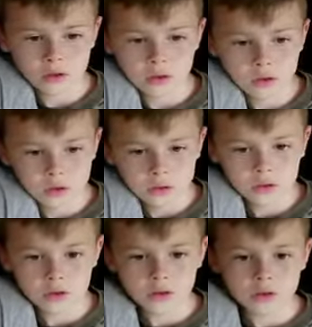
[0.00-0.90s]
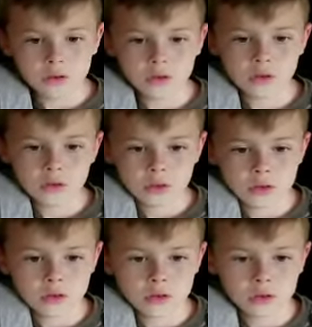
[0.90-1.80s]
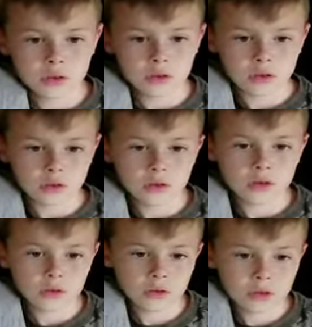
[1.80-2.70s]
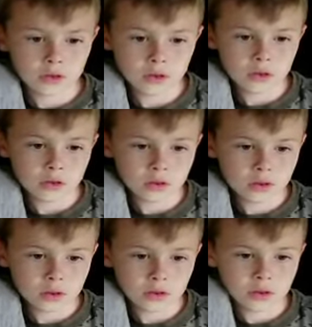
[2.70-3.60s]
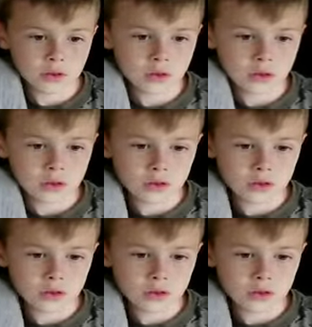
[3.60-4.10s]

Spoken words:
(not speaking)